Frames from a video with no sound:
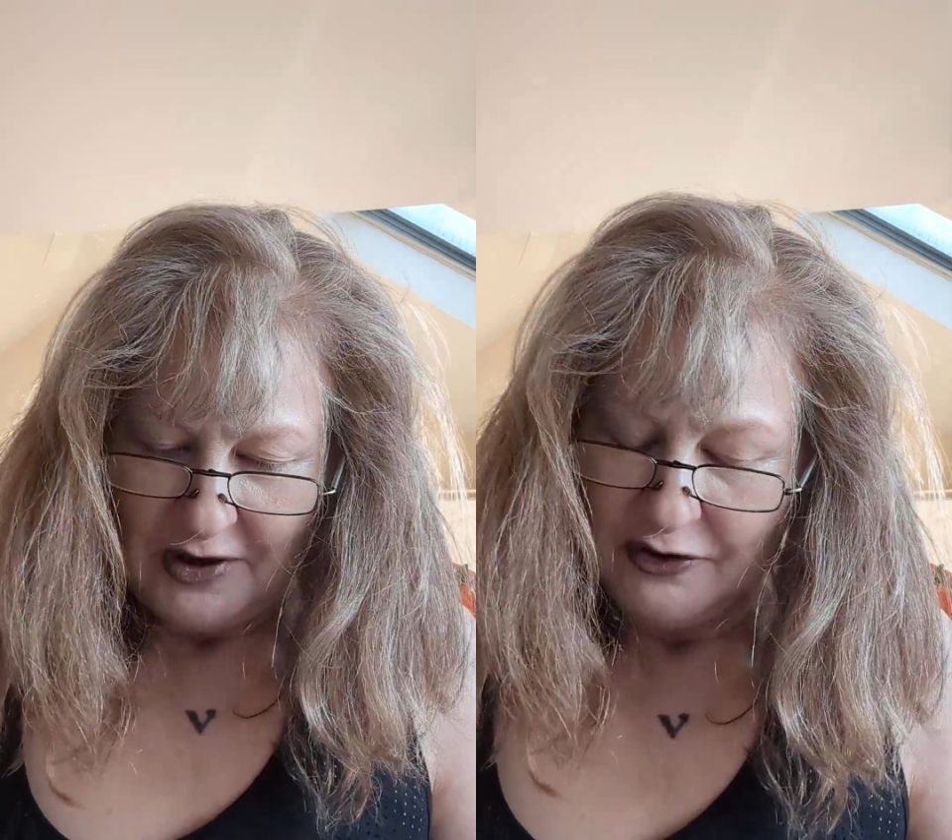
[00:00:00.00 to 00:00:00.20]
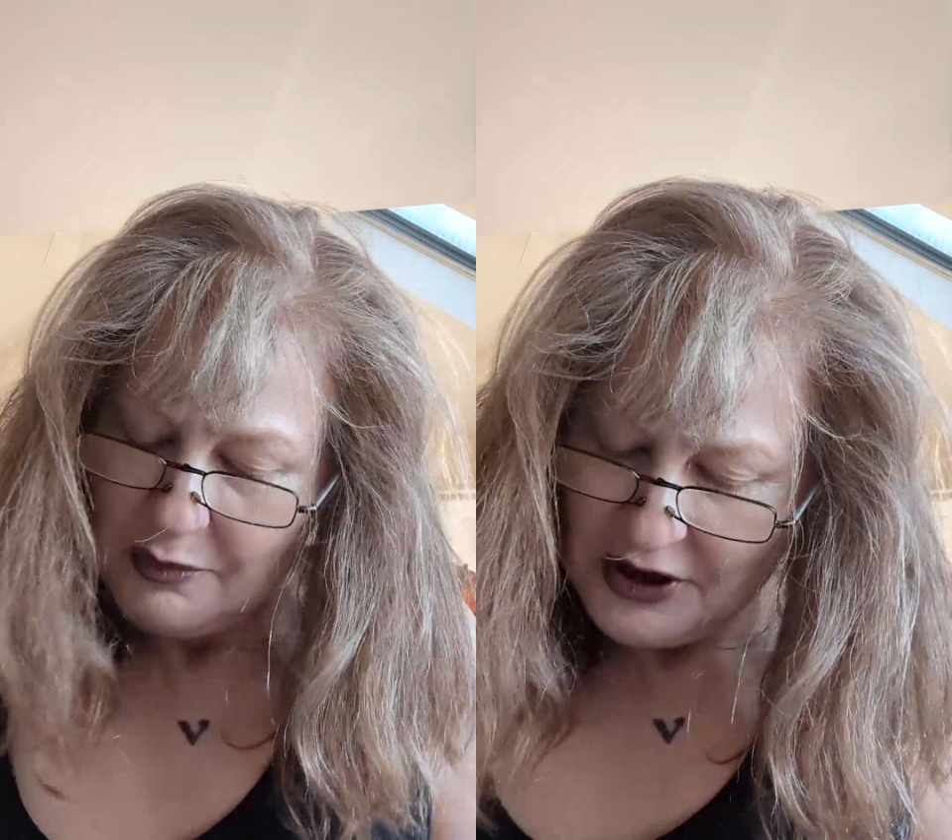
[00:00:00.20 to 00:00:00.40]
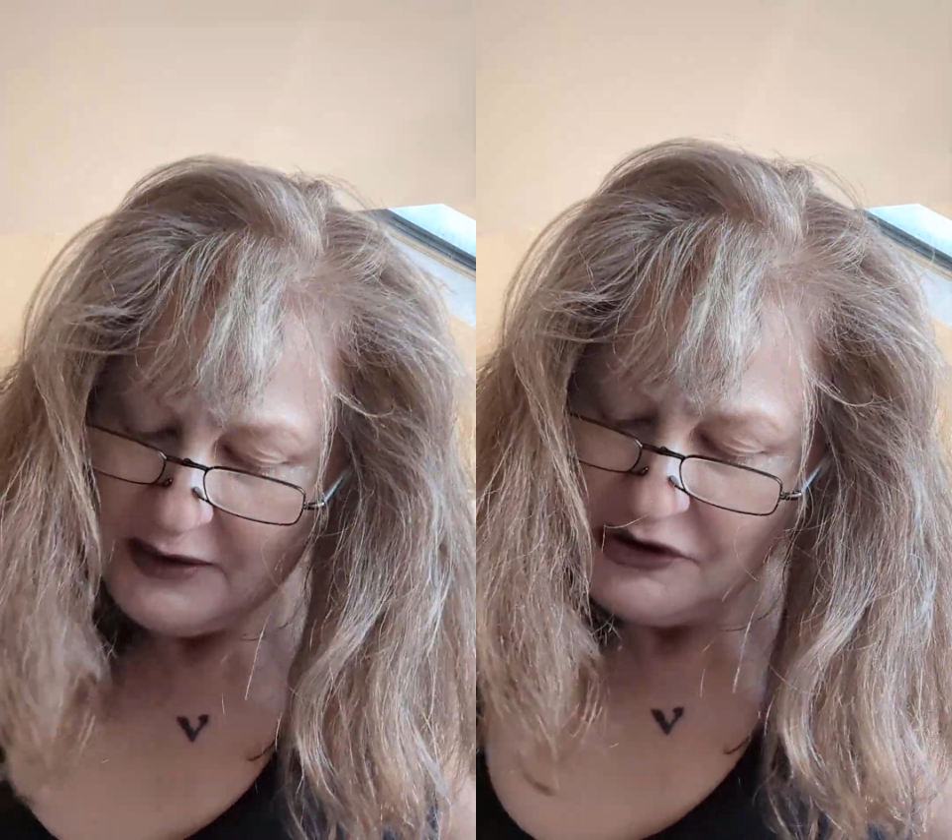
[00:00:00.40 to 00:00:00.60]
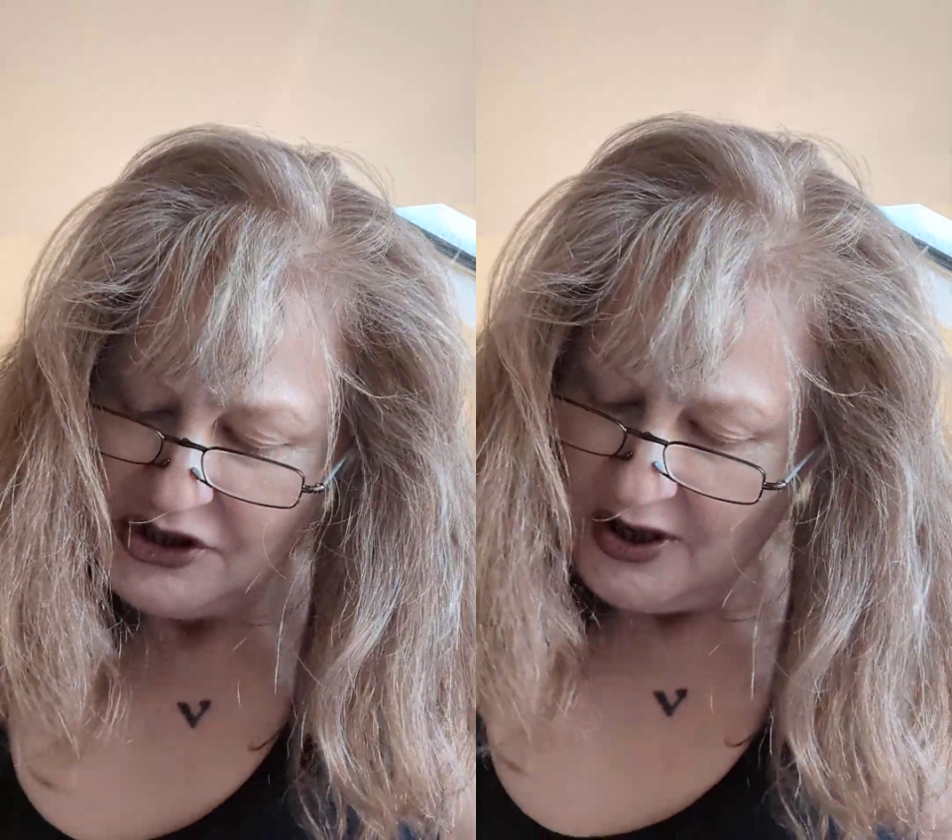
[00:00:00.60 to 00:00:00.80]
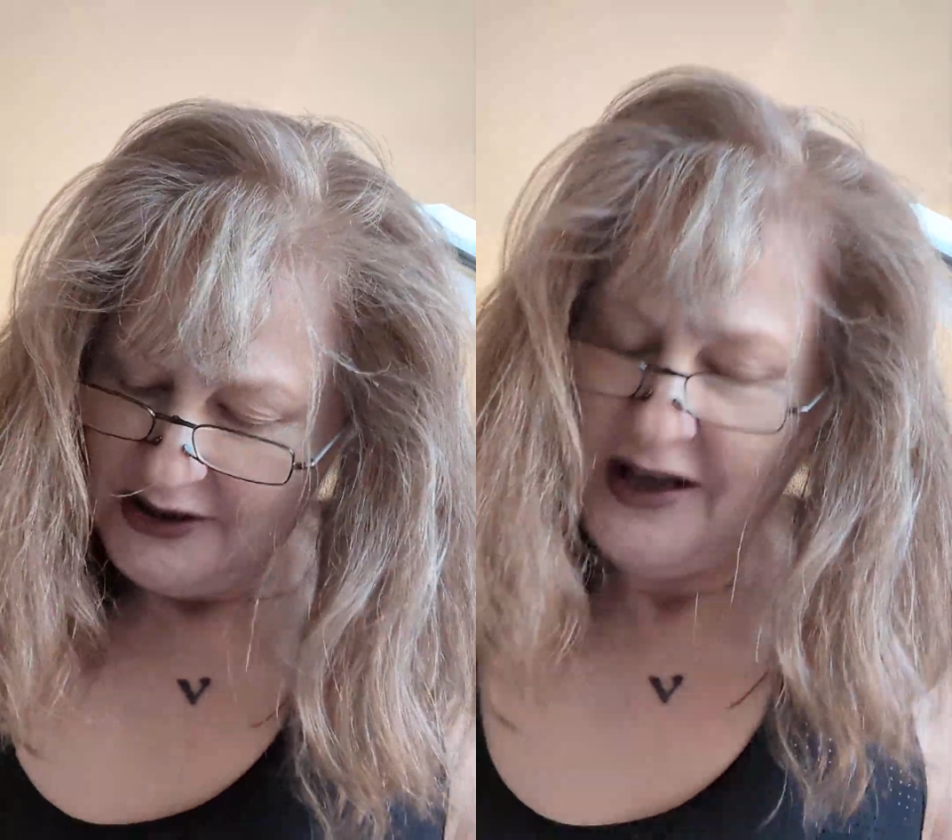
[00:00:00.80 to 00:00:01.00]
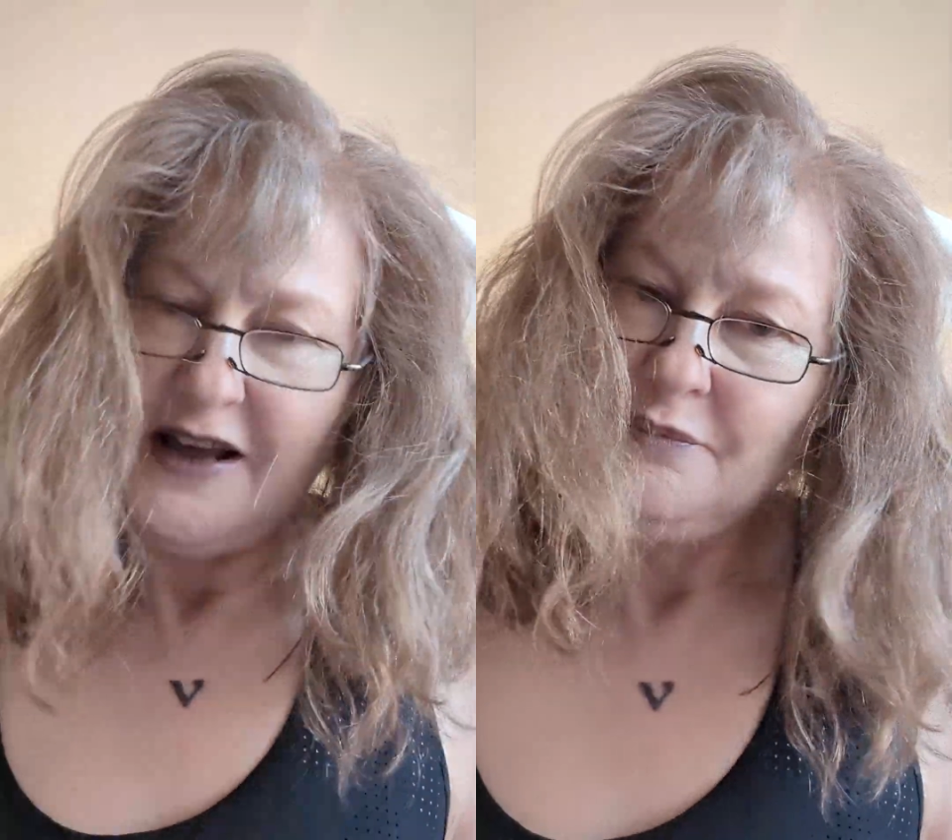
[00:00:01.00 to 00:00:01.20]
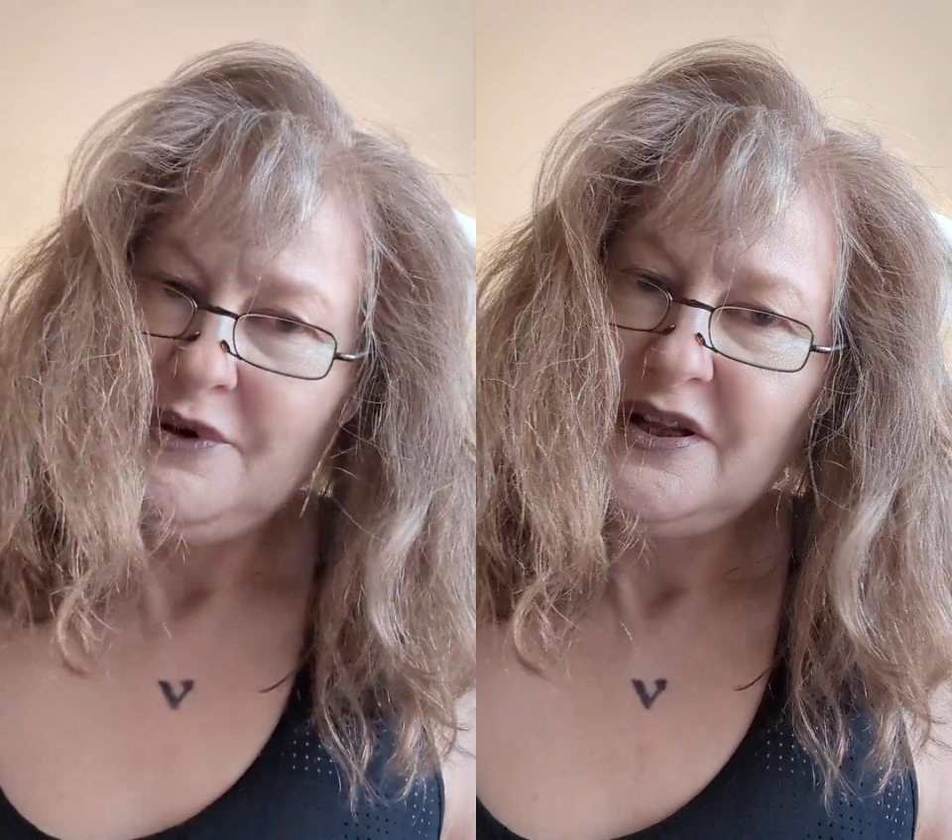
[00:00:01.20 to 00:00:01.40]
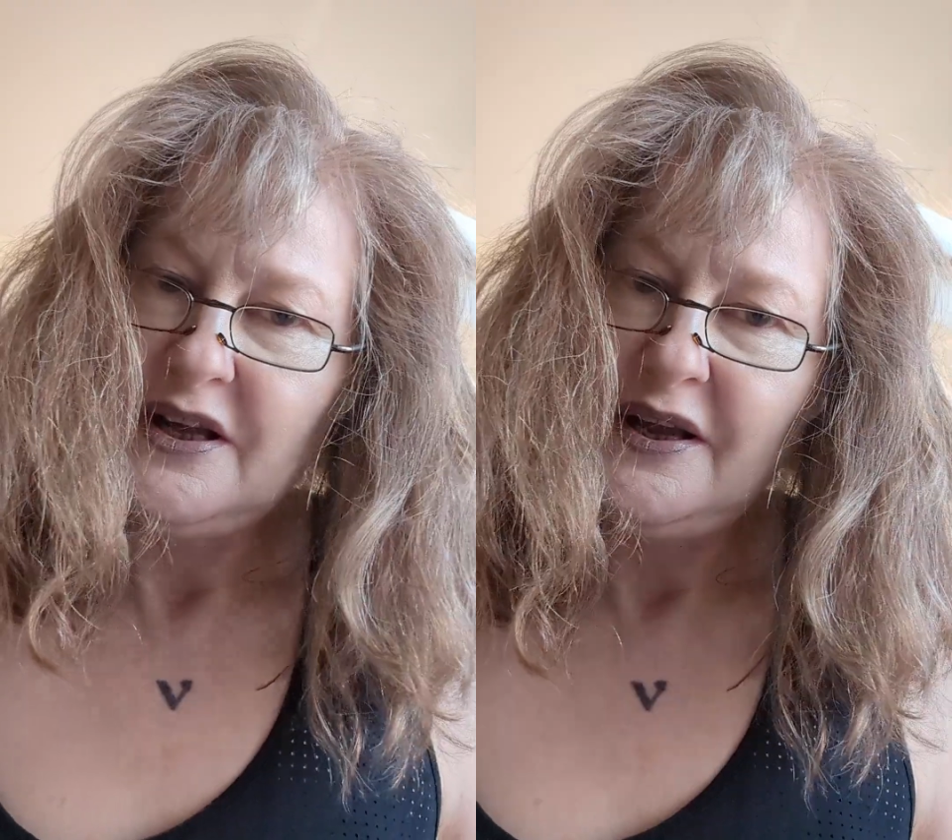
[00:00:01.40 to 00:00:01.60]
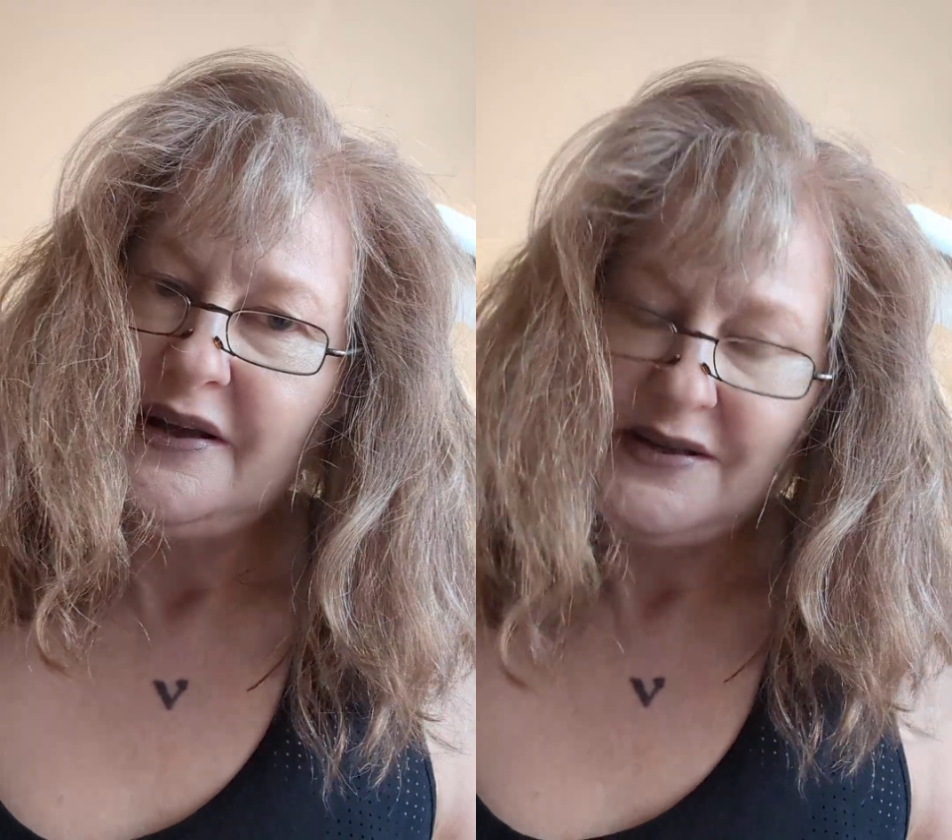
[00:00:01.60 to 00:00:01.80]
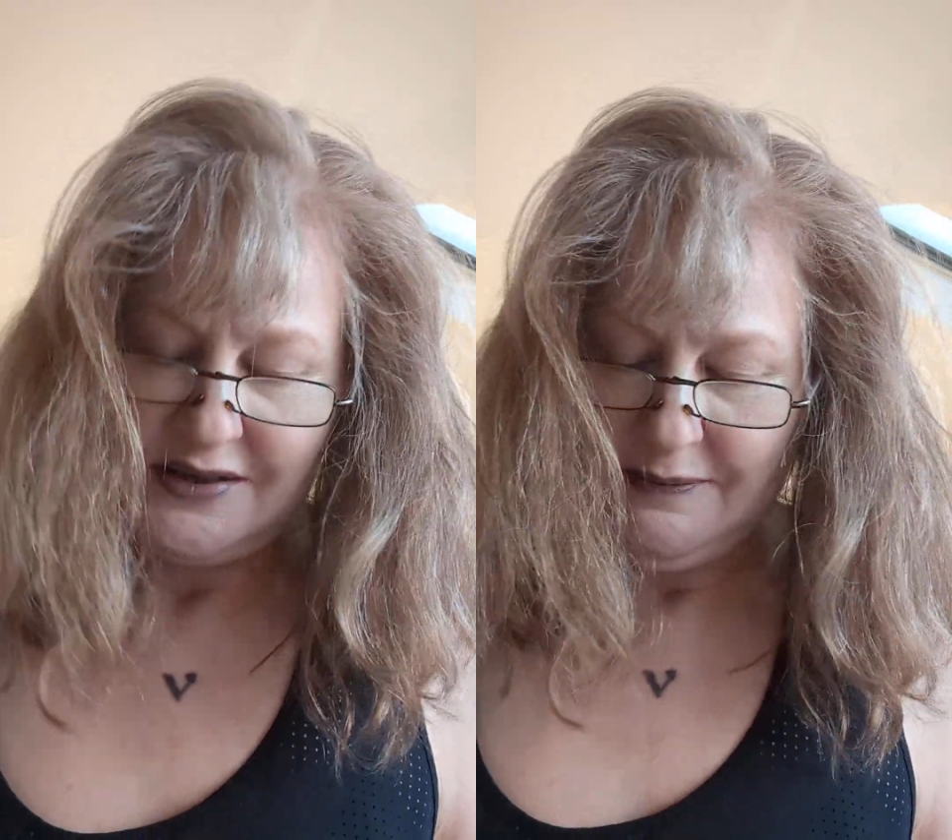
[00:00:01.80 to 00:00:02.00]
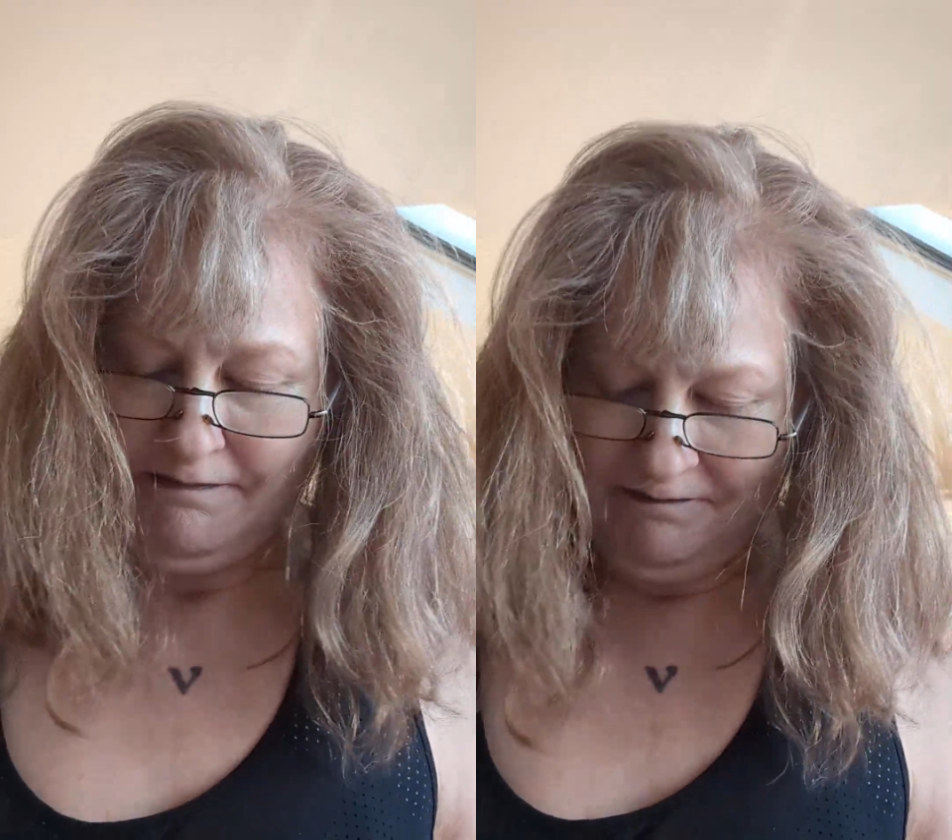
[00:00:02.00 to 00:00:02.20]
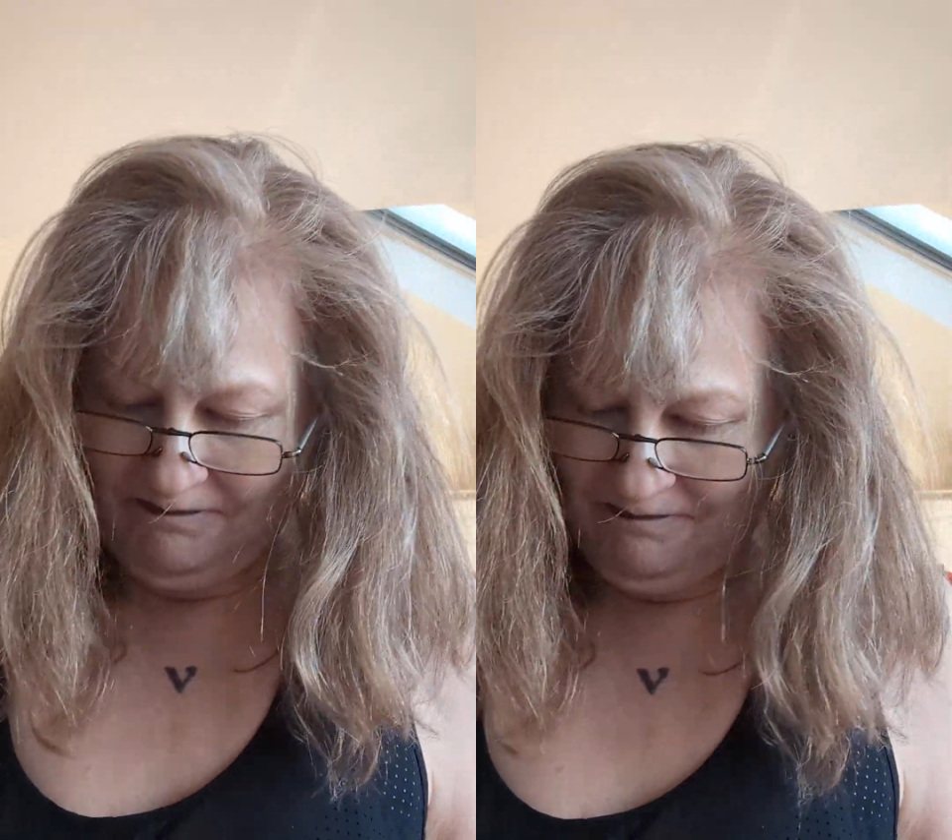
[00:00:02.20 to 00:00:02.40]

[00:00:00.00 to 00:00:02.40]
Although when he was young, he hadn't been that handsome.